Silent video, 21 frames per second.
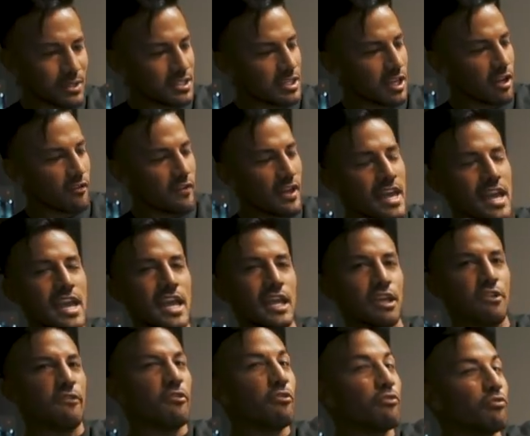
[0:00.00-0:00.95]
myself,
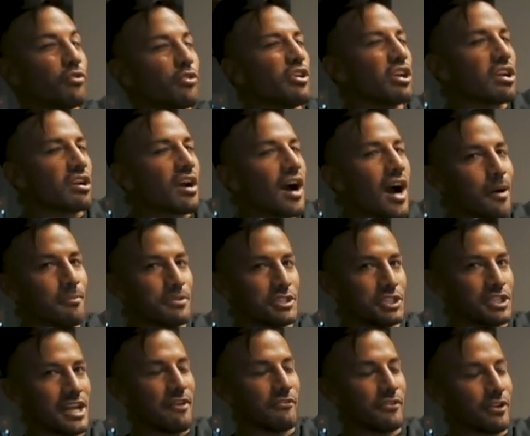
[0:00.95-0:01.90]
and you feel really
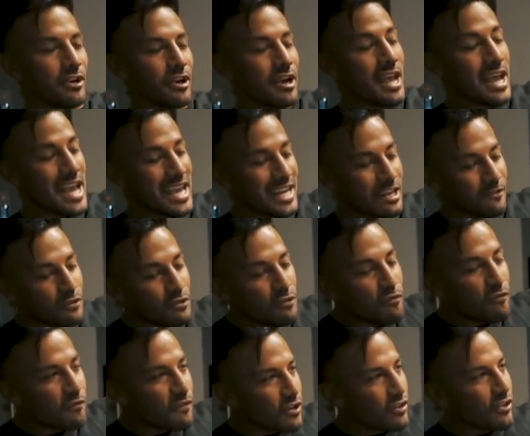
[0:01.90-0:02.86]
accomplished after. And if
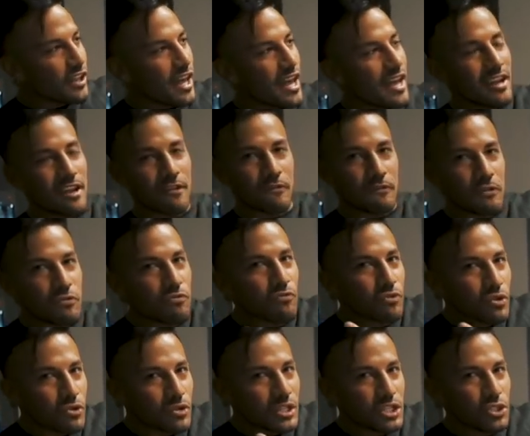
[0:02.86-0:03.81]
you feel that, if you
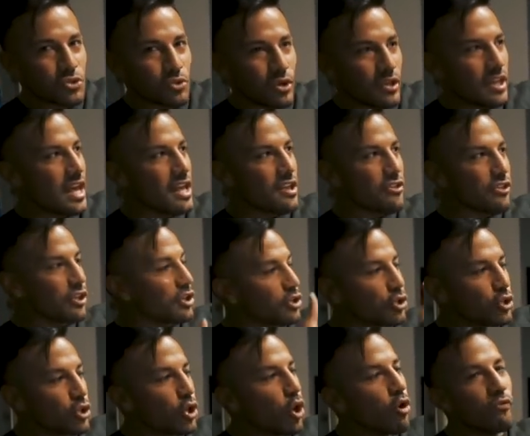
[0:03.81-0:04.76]
really enjoy that,
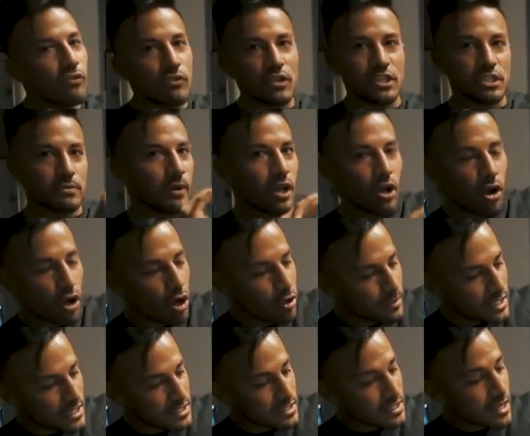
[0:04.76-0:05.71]
then go for this by
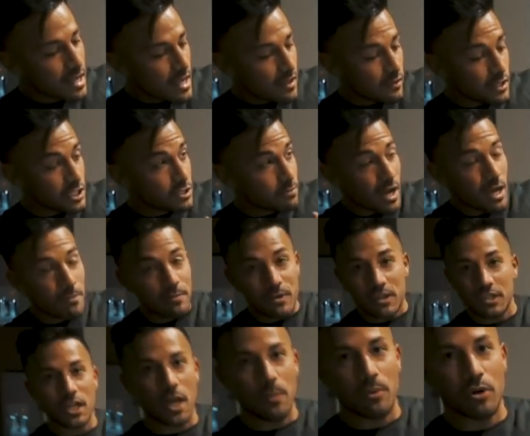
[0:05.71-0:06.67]
all means. This might
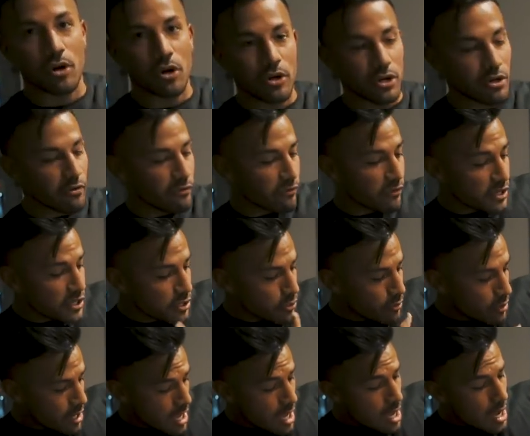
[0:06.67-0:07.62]
be the type of cardio for
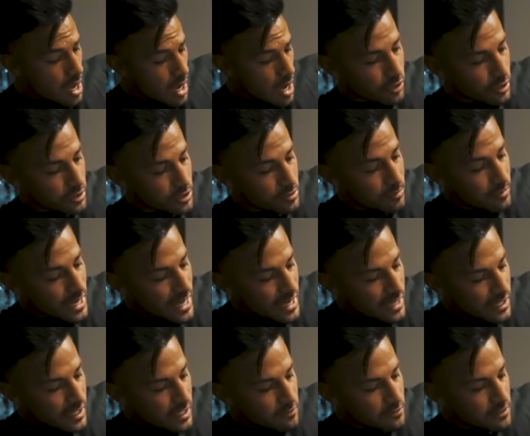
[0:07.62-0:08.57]
you. Some
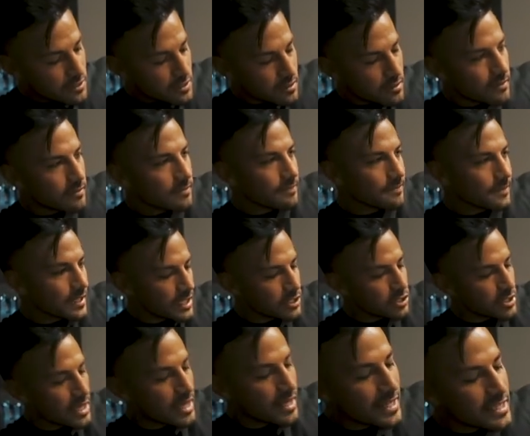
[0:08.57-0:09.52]
negatives,
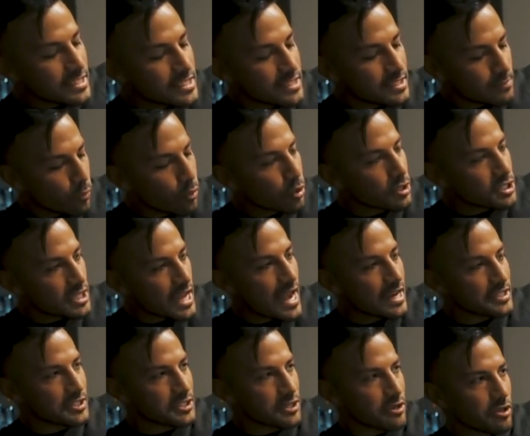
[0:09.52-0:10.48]
it's, it is more
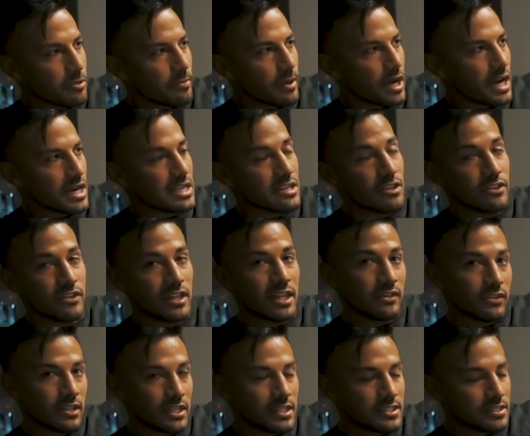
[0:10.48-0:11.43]
taxing on the body
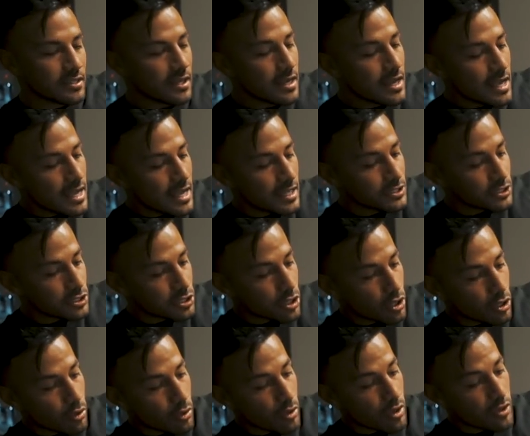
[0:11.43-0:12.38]
than less, and
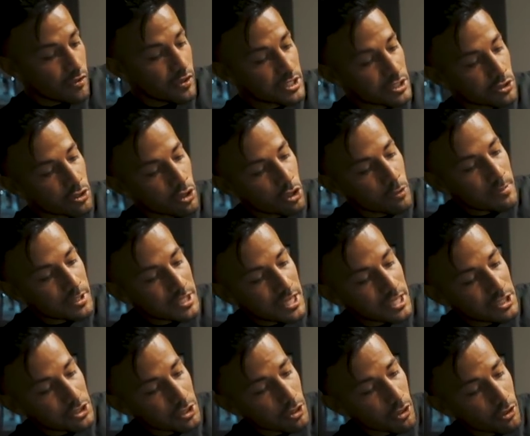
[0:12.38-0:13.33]
so this could
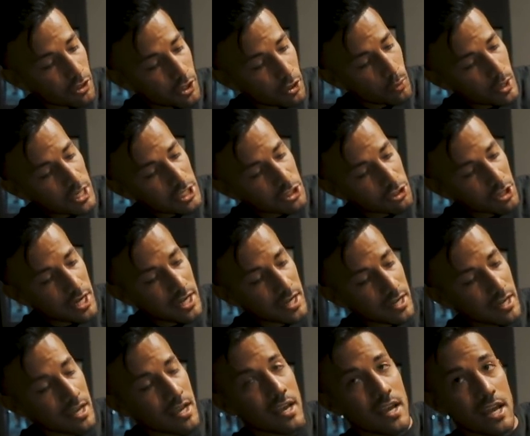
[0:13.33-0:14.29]
potentially hurt your weight
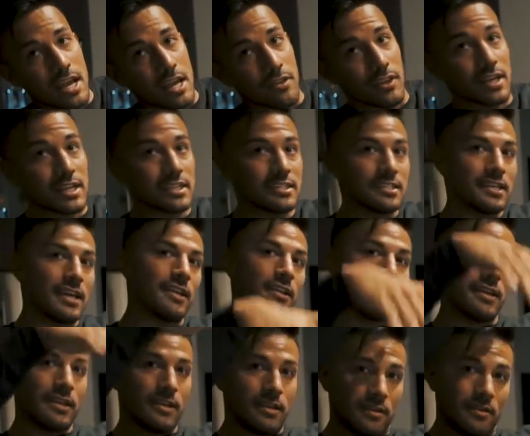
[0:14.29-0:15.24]
training. And like I
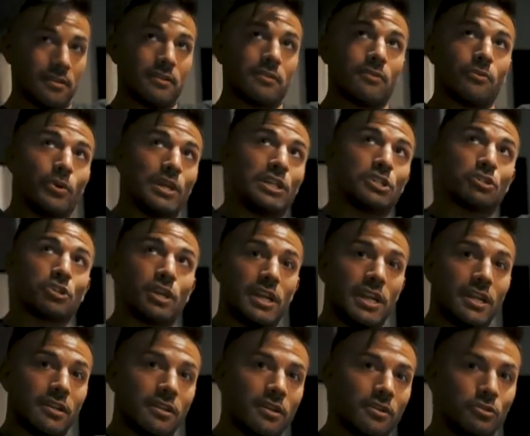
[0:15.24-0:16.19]
said, Weight
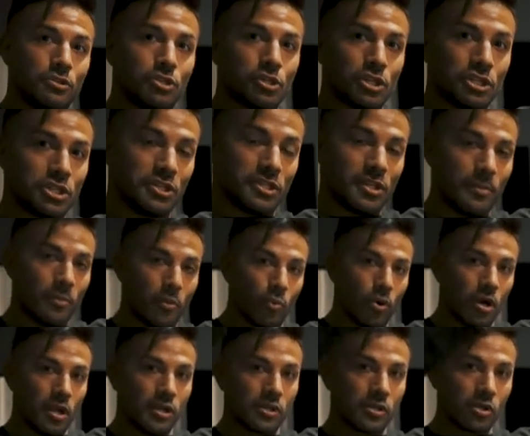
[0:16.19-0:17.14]
training, nutrition is number
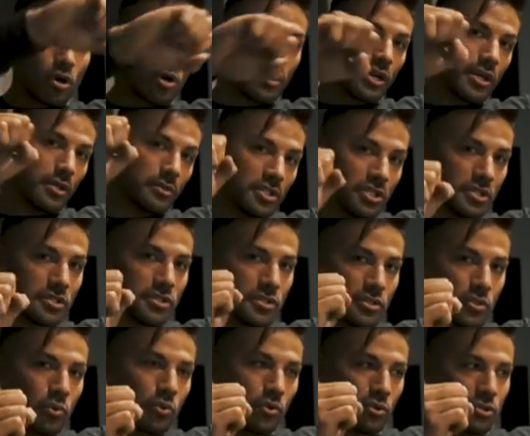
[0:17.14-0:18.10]
one, cardio is
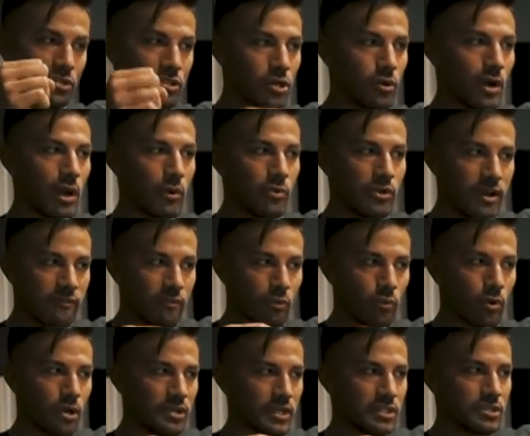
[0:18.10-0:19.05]
just a tool. So I would never
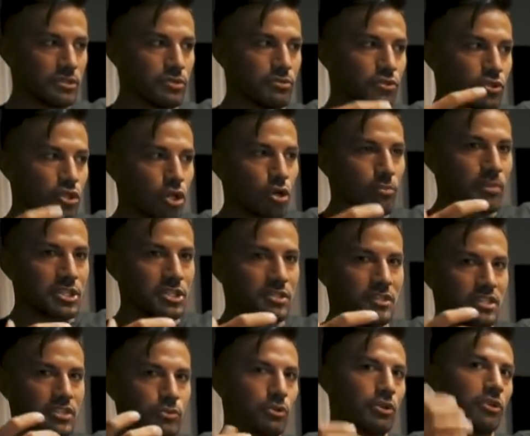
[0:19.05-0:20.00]
want you guys to do so much
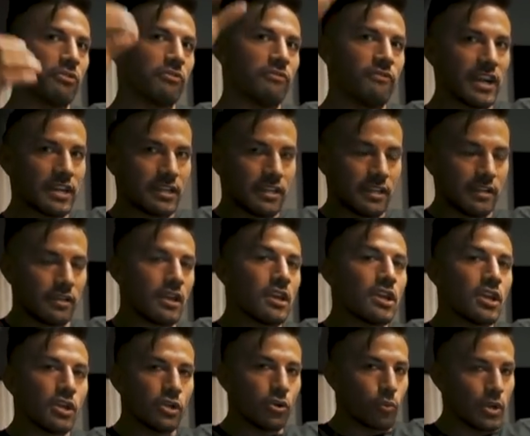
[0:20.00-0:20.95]
of this where you're affecting
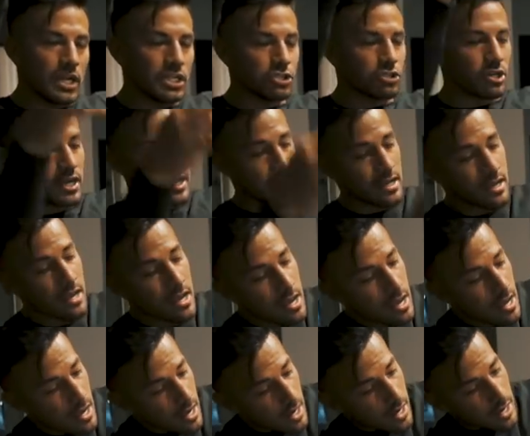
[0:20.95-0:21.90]
your weight training.
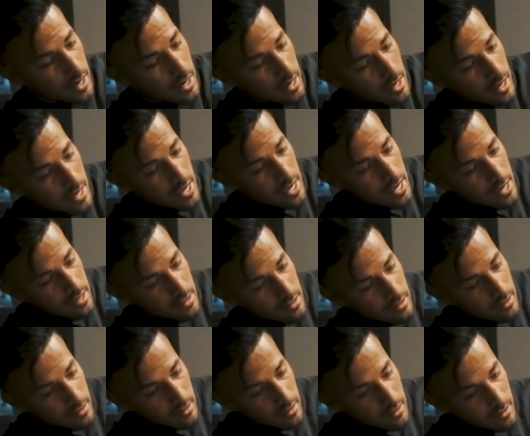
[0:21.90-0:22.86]
Uh,
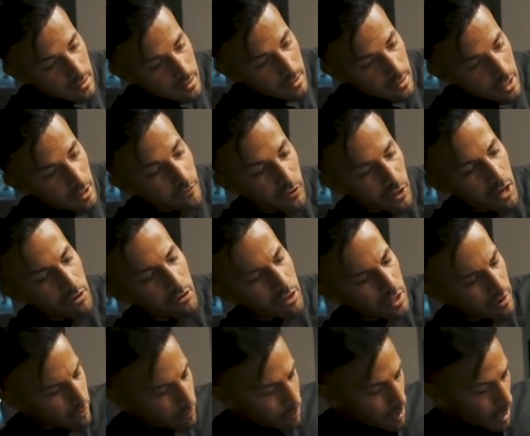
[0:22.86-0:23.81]
and if you're not
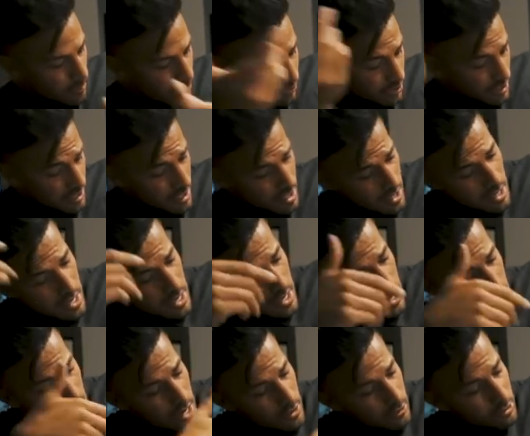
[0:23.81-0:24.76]
recovered properly.
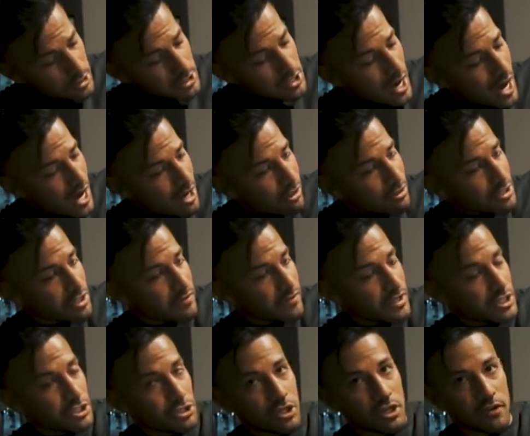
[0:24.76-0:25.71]
Uh, there is a high risk of
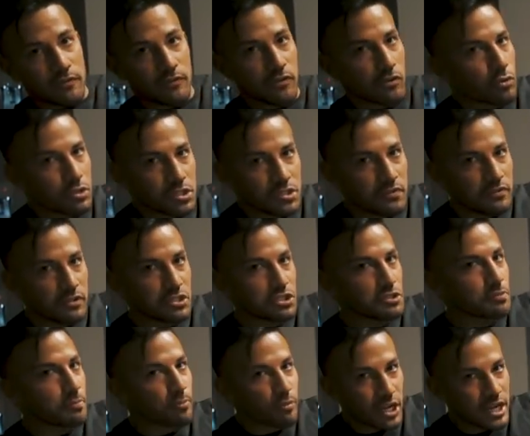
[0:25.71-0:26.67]
injury, if, of course, if you're
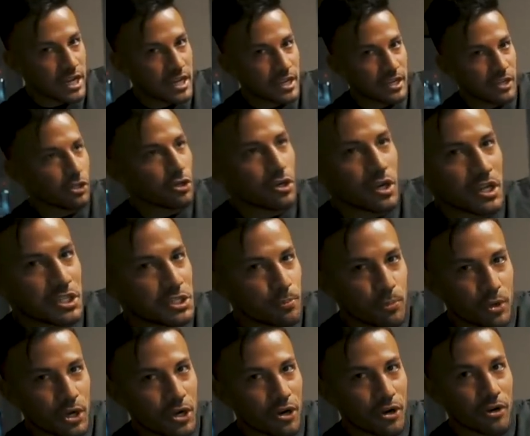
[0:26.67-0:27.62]
sprinting and you're not a
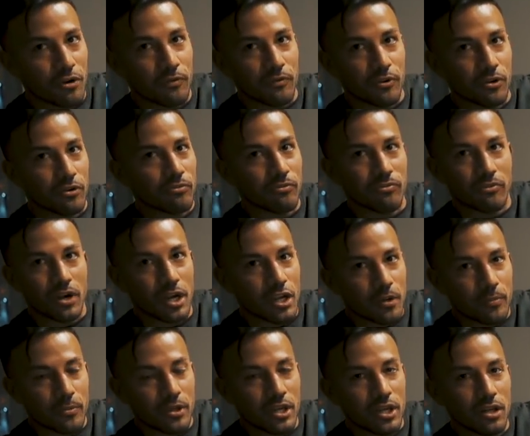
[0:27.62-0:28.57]
sprinter, if you're
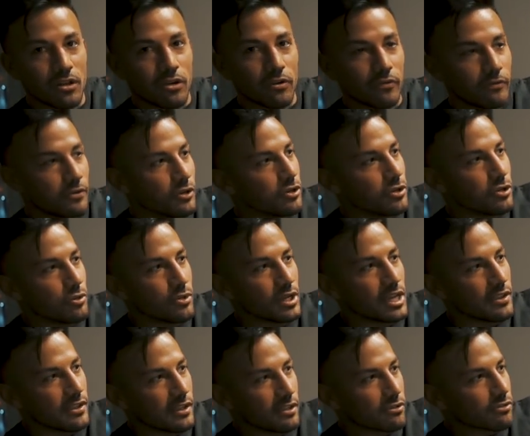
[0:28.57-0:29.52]
running up the hill, if you're doing
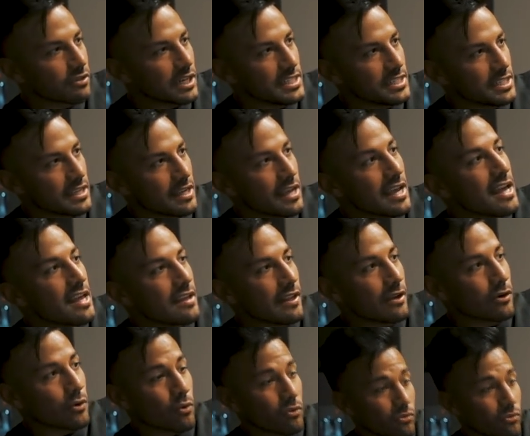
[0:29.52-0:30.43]
anything crazy that